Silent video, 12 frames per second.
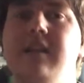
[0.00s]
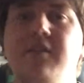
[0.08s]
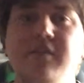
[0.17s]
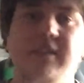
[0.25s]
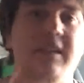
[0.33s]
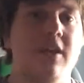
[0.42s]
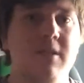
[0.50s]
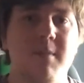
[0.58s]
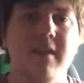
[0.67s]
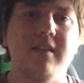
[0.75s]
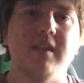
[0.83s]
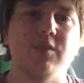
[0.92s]
and obviously that only
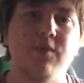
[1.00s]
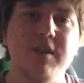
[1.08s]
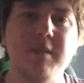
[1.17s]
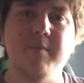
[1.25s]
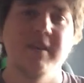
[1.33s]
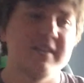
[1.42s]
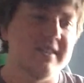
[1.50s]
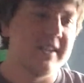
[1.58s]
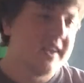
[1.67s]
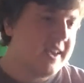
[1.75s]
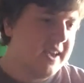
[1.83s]
made things worse because,